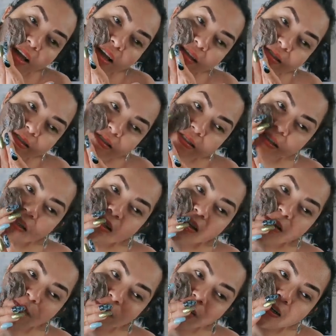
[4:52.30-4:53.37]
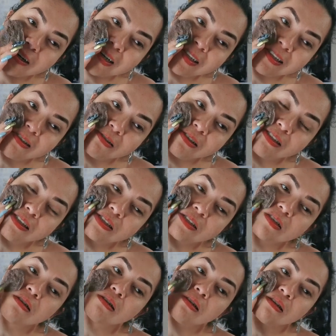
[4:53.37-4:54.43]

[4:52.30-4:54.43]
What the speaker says: I really have no idea with this.